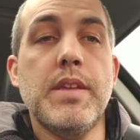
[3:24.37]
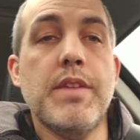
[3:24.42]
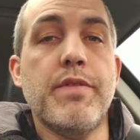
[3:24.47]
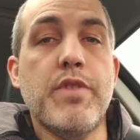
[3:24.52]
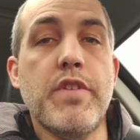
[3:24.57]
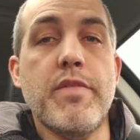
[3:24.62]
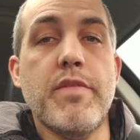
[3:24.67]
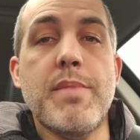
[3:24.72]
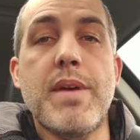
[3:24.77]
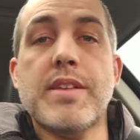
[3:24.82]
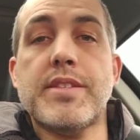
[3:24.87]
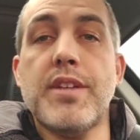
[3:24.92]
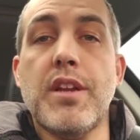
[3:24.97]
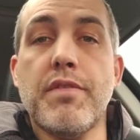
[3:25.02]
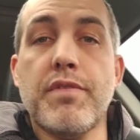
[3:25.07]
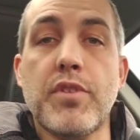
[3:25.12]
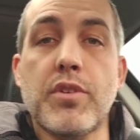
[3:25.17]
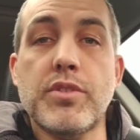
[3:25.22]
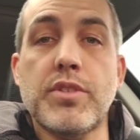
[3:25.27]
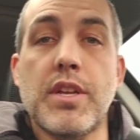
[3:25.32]
If you have a mass
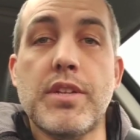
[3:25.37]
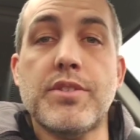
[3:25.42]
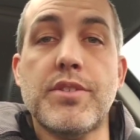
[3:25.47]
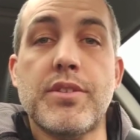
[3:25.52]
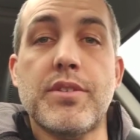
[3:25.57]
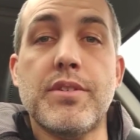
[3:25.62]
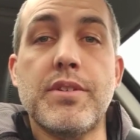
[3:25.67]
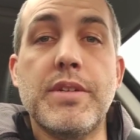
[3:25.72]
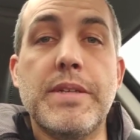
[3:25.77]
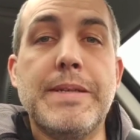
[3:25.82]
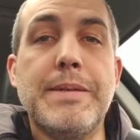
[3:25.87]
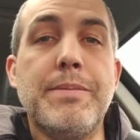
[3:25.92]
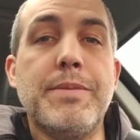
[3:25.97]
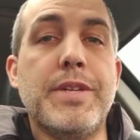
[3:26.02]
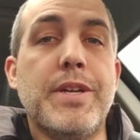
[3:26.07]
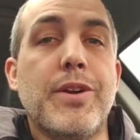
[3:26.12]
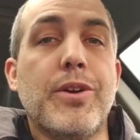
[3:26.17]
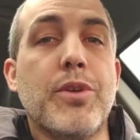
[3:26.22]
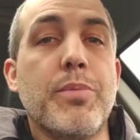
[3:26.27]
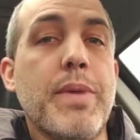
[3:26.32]
airflow sensor,
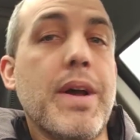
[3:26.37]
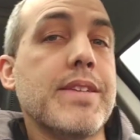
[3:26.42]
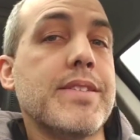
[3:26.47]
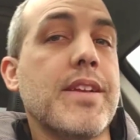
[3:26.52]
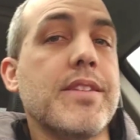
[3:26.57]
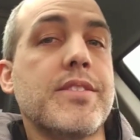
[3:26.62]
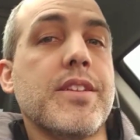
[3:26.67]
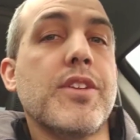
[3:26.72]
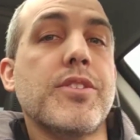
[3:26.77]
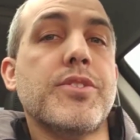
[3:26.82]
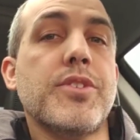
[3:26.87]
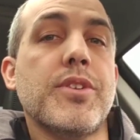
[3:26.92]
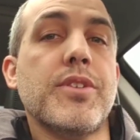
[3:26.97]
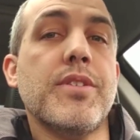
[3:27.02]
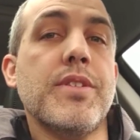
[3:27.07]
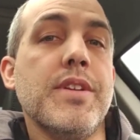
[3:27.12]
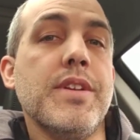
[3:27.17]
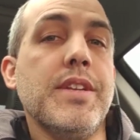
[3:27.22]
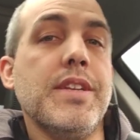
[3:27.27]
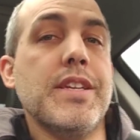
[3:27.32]
the air going past that
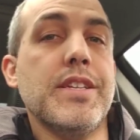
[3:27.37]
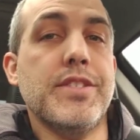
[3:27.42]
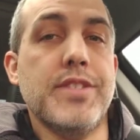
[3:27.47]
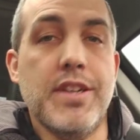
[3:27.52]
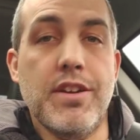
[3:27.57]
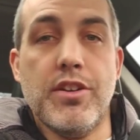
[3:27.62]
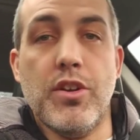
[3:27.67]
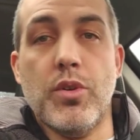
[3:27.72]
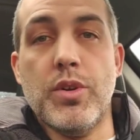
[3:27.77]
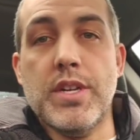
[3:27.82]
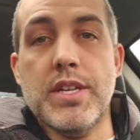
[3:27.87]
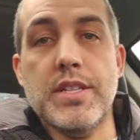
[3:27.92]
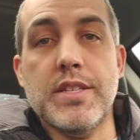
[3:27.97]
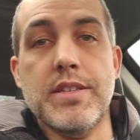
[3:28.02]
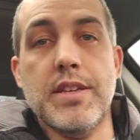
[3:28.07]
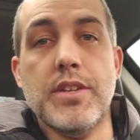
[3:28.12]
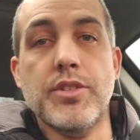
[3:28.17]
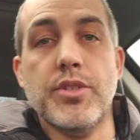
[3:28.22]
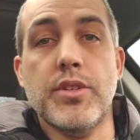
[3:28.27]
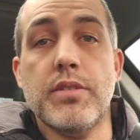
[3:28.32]
sensor is the air going into
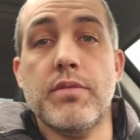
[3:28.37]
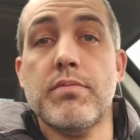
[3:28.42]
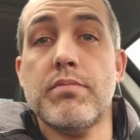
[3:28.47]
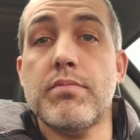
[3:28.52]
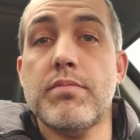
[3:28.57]
the engine.